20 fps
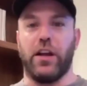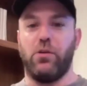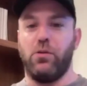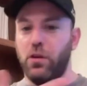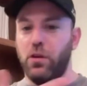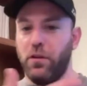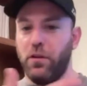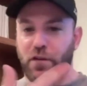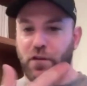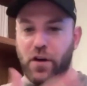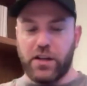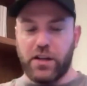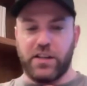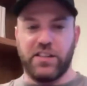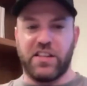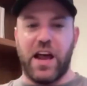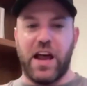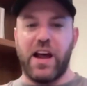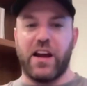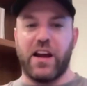like, who the fuck
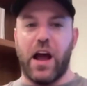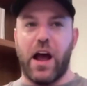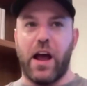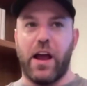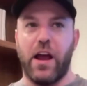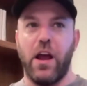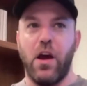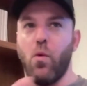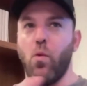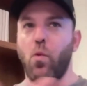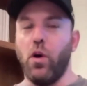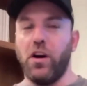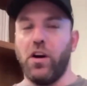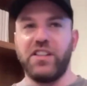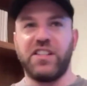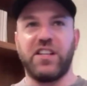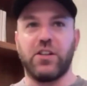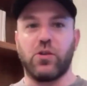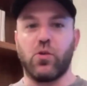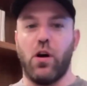is that guy? What
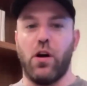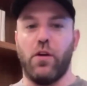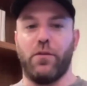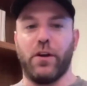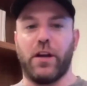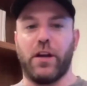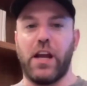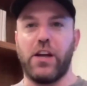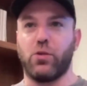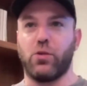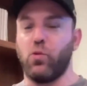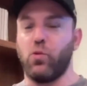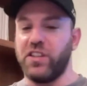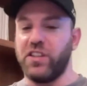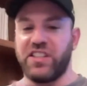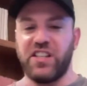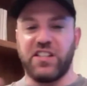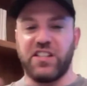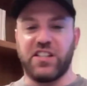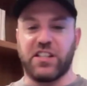is his qualification?
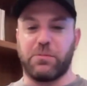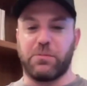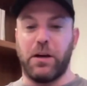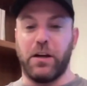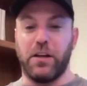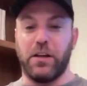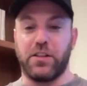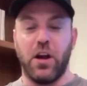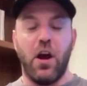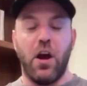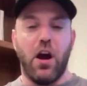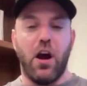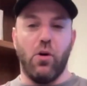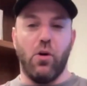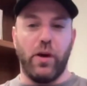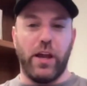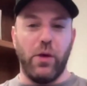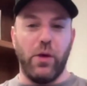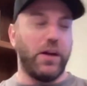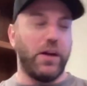What is his experience?
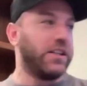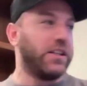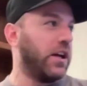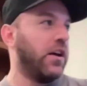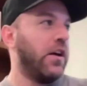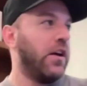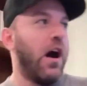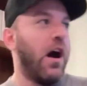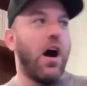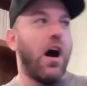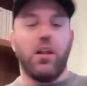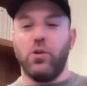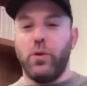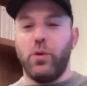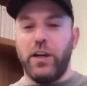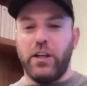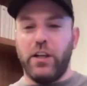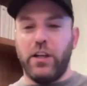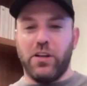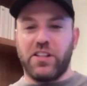Oh, he went to
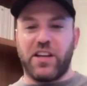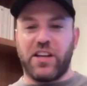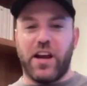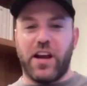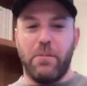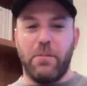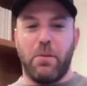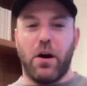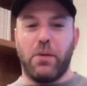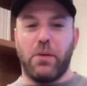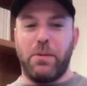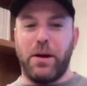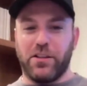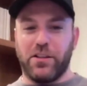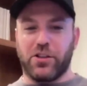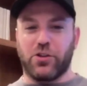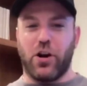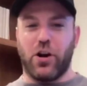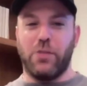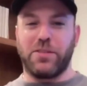Halloween USA and bought a
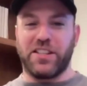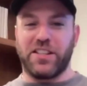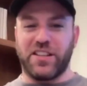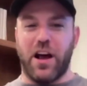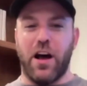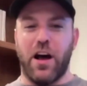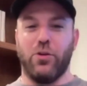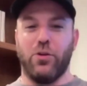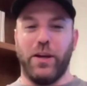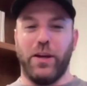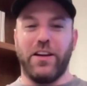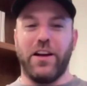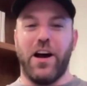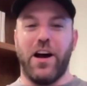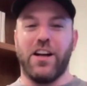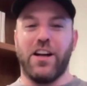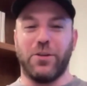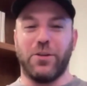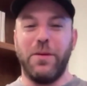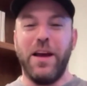pair of scrubs as a Halloween
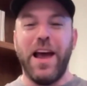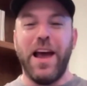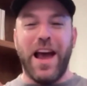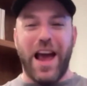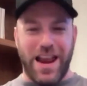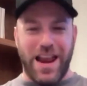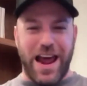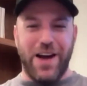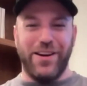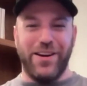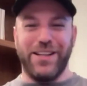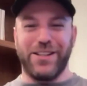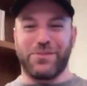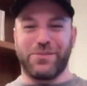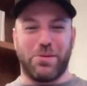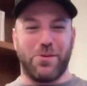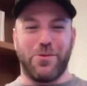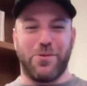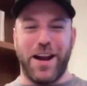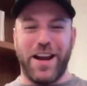costume, and now he's
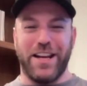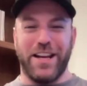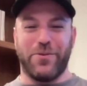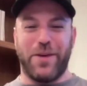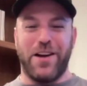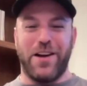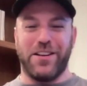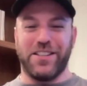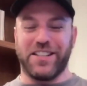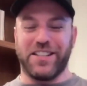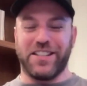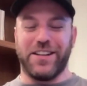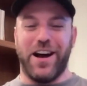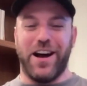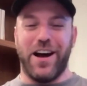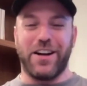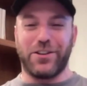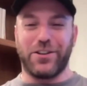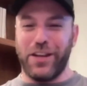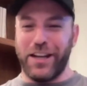parading around as a
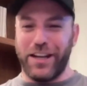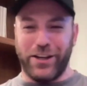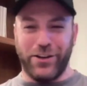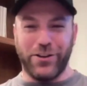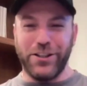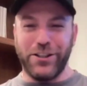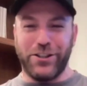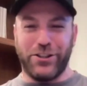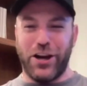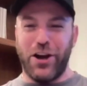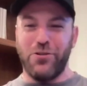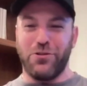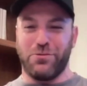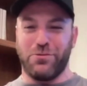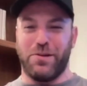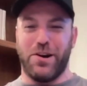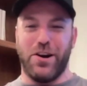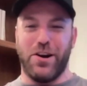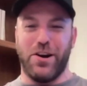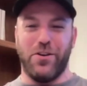doctor. Like, you're a
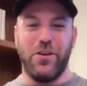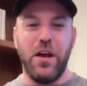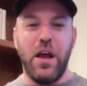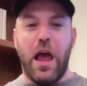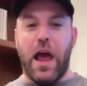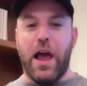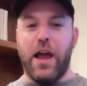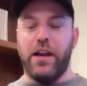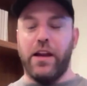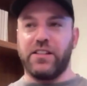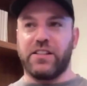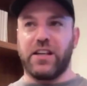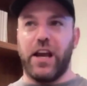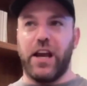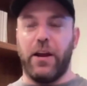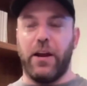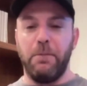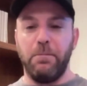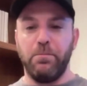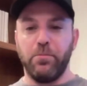joke, bro. And it's
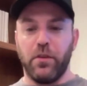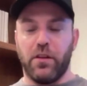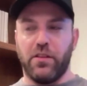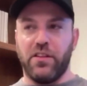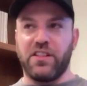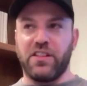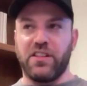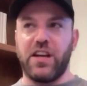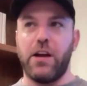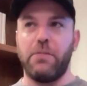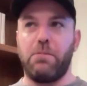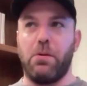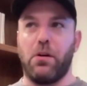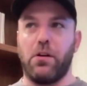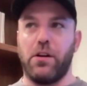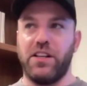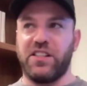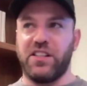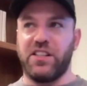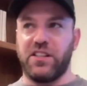like, the sad
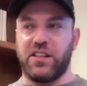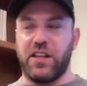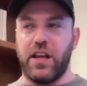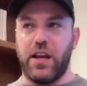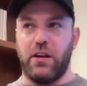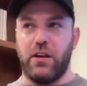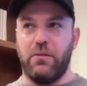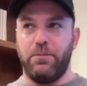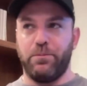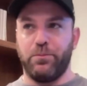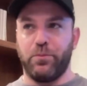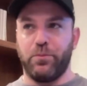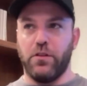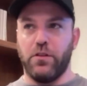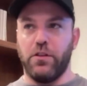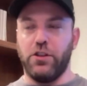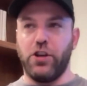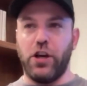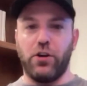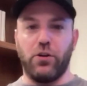part is that
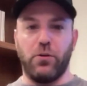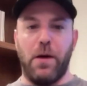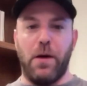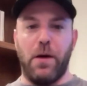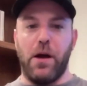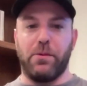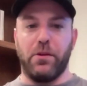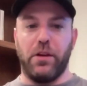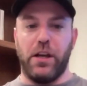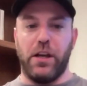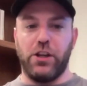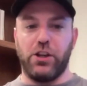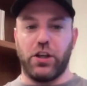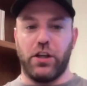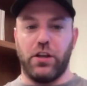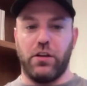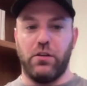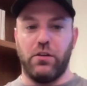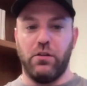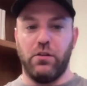the general
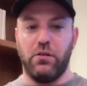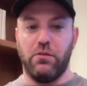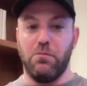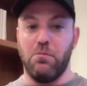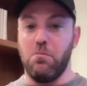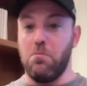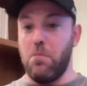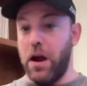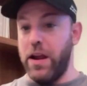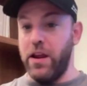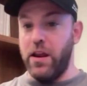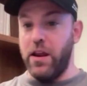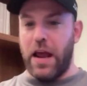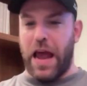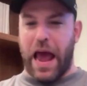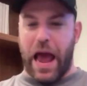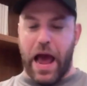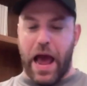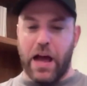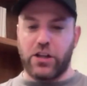population might
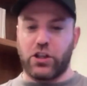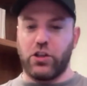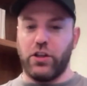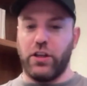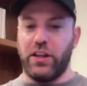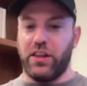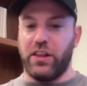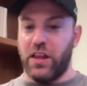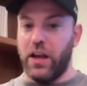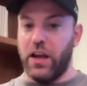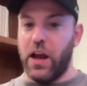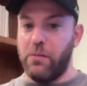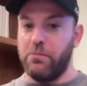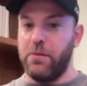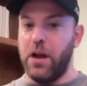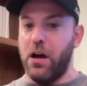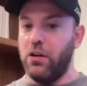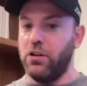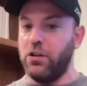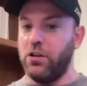actually think
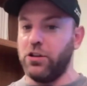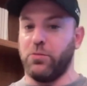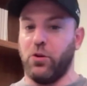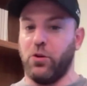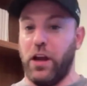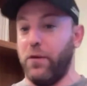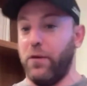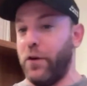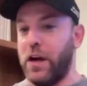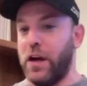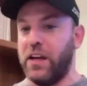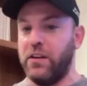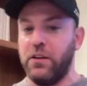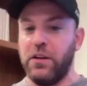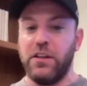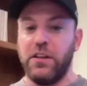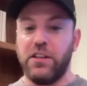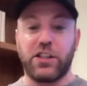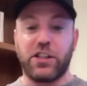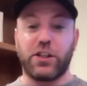I'm knowledgeable if I
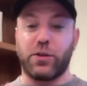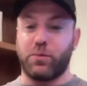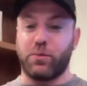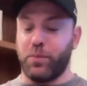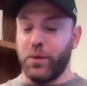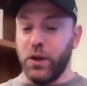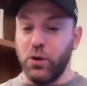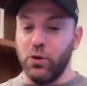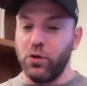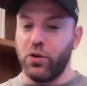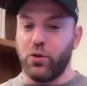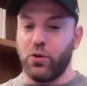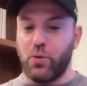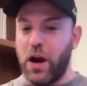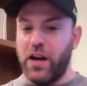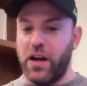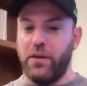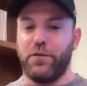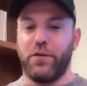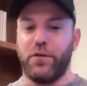spew the
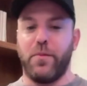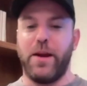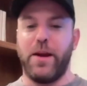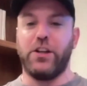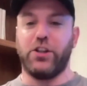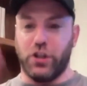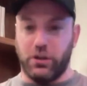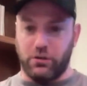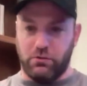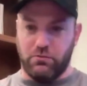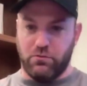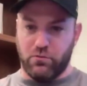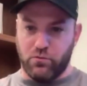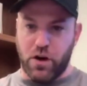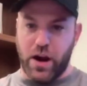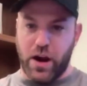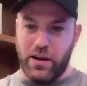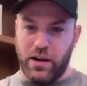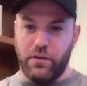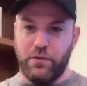right
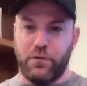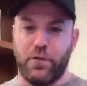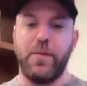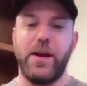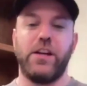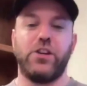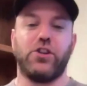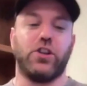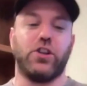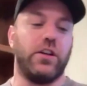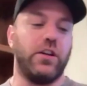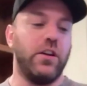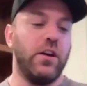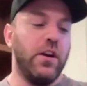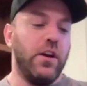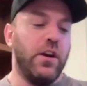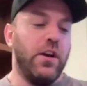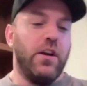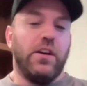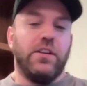information.
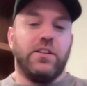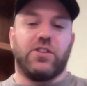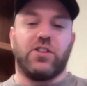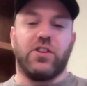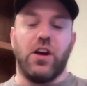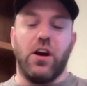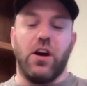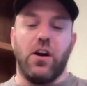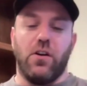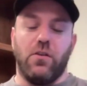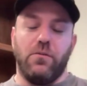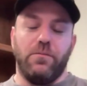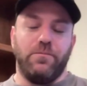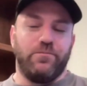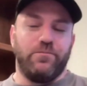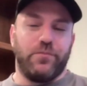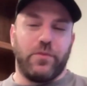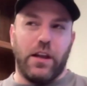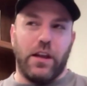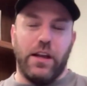
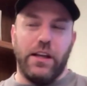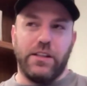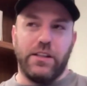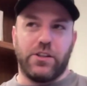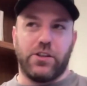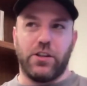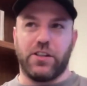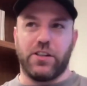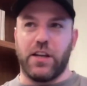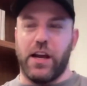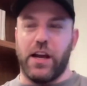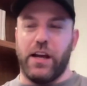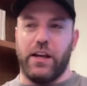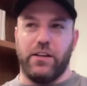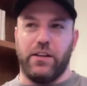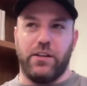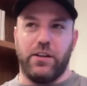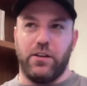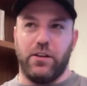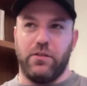So it's just
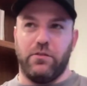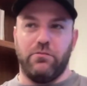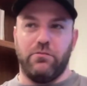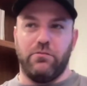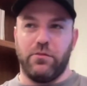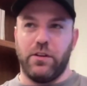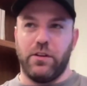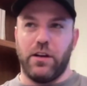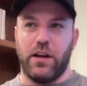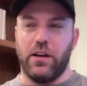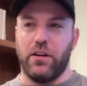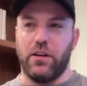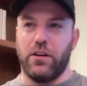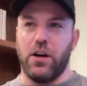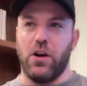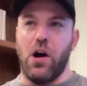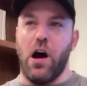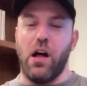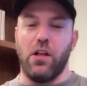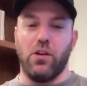like, dude, I don't
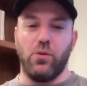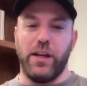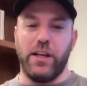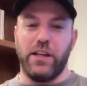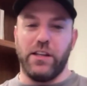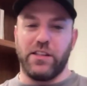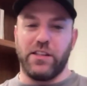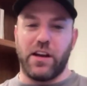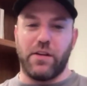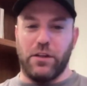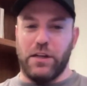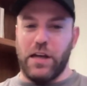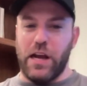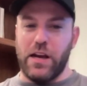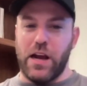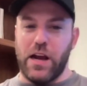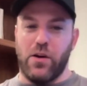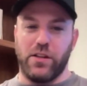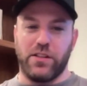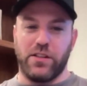know. Halloween is every
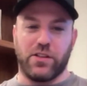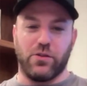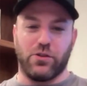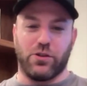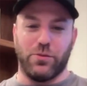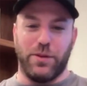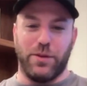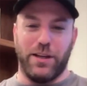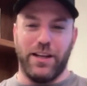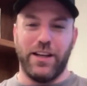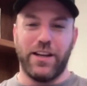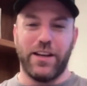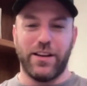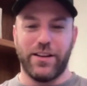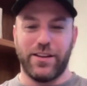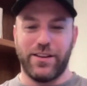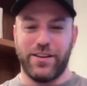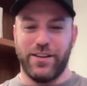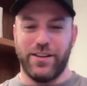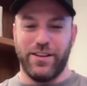day now on social media.